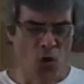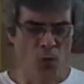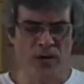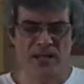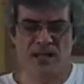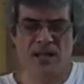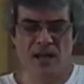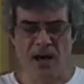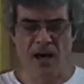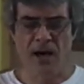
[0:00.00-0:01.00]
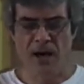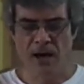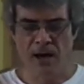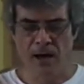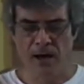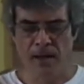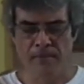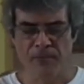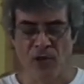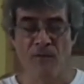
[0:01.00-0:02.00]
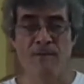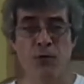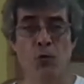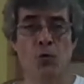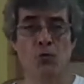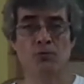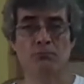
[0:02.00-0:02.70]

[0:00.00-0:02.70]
we see uh, Voodoo.